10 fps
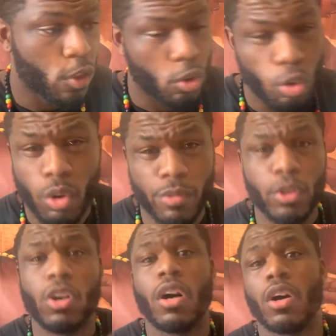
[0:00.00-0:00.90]
or if you're
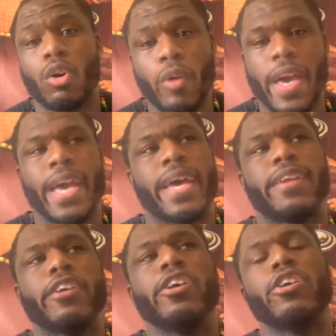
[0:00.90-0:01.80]
an uncle and
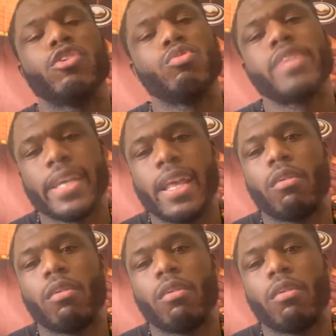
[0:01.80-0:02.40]
you take that